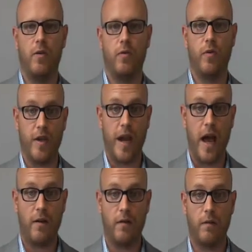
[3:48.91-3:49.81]
within
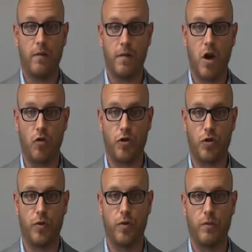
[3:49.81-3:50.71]
our
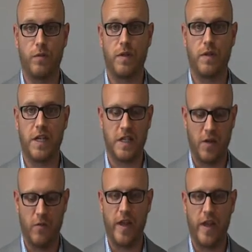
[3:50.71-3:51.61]
cultural
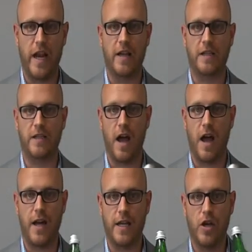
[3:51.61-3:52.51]
system, within our
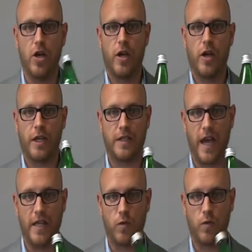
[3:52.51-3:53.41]
society,
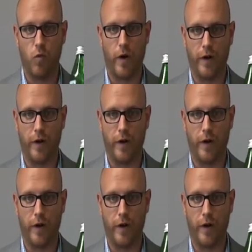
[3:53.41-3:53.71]
contains water.